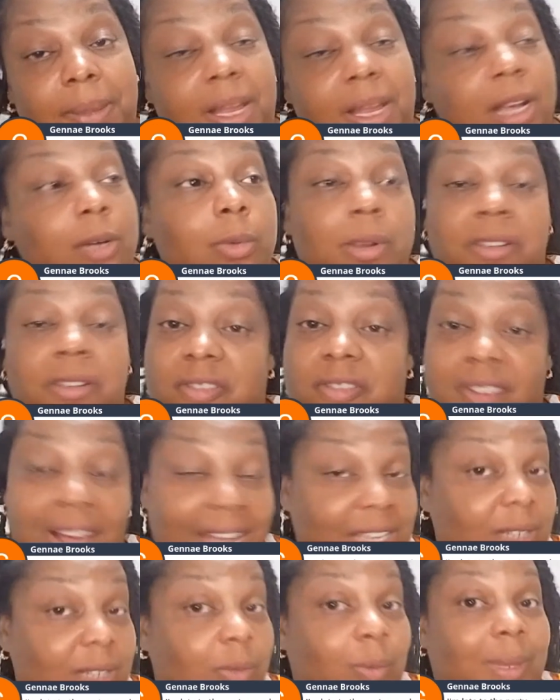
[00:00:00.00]
parent will
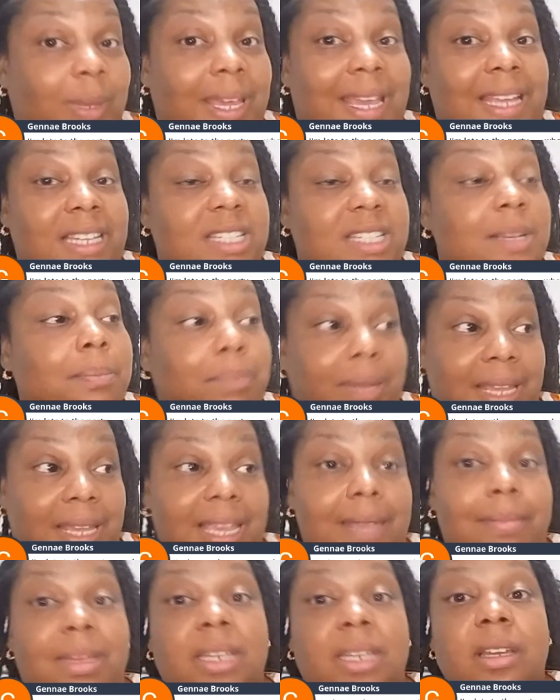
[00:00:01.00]
find a way to
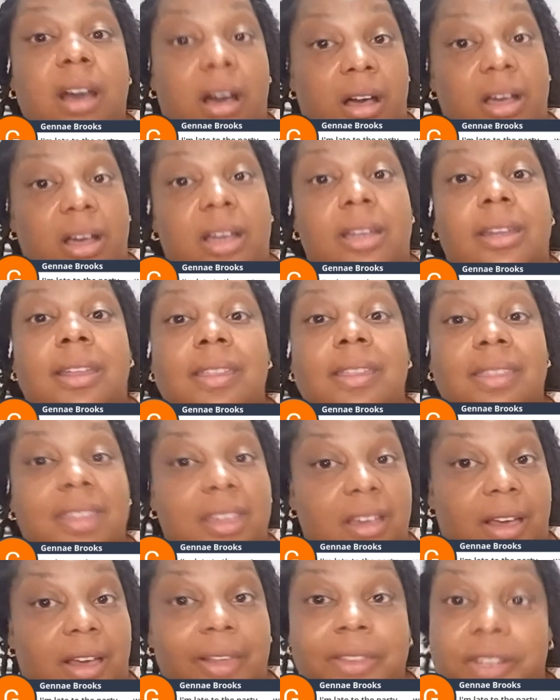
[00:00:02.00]
blame it on the
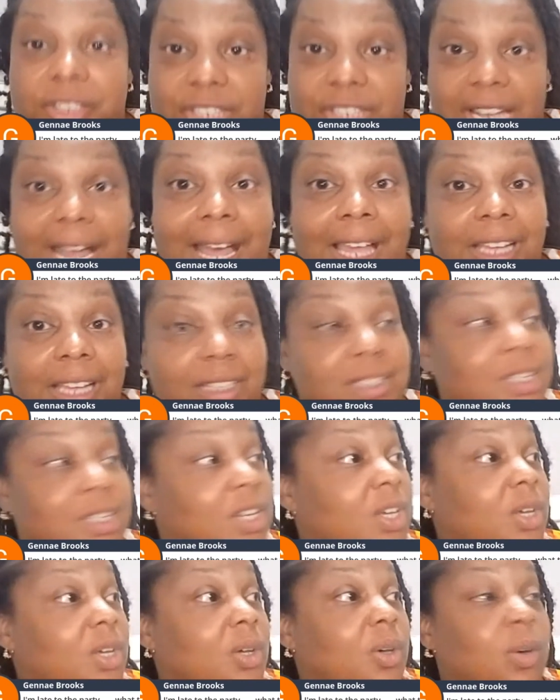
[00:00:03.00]
other child
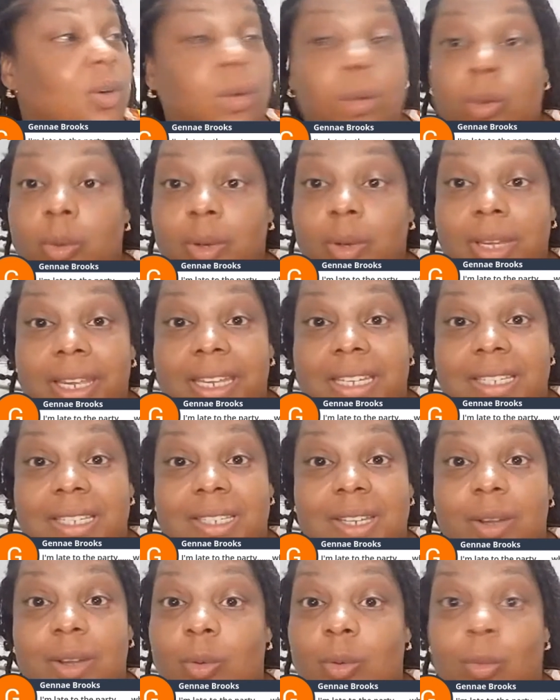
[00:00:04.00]
who is
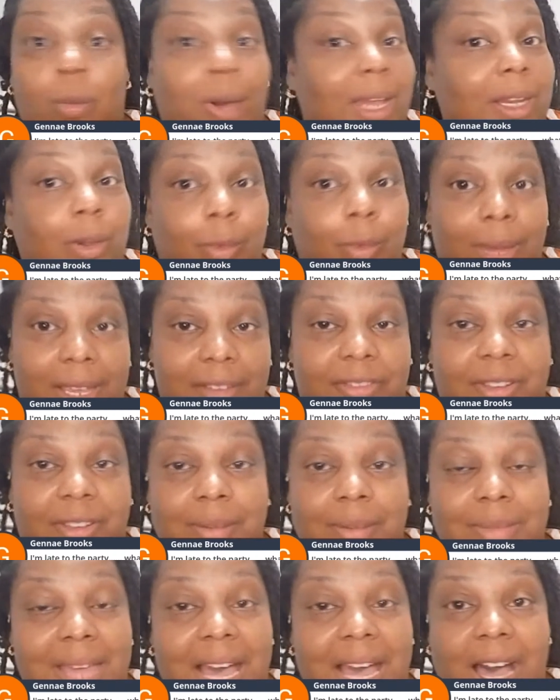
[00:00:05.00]
well away
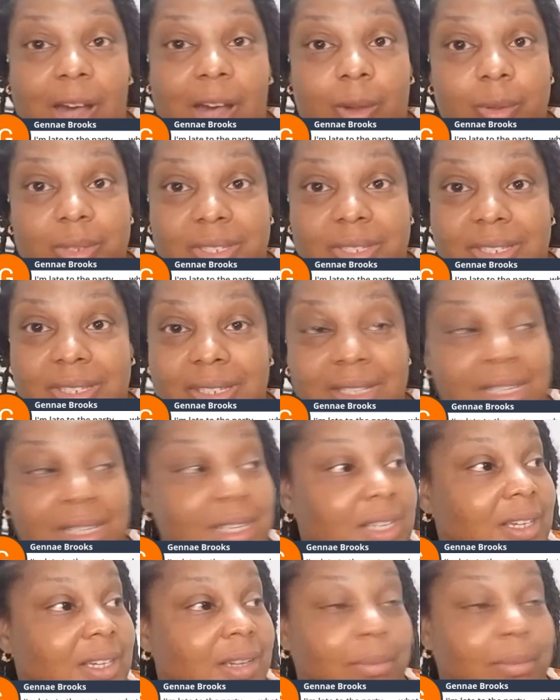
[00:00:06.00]
from the house,
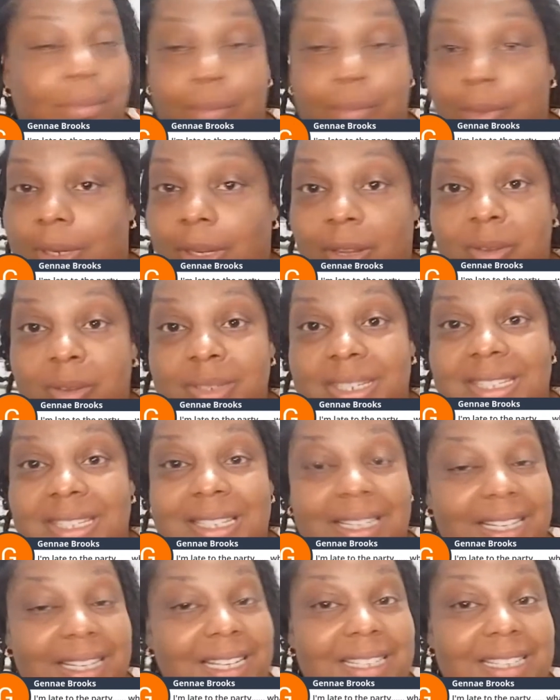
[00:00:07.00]
clothes is
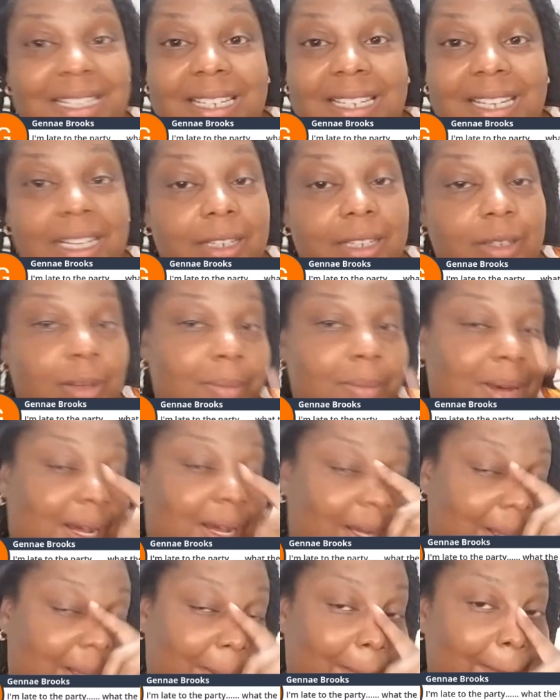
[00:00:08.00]
clean, didn't kill
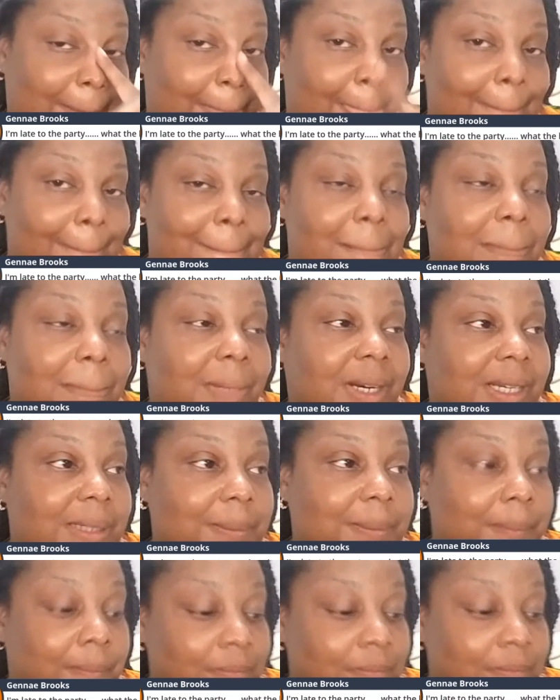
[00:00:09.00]
nobody. But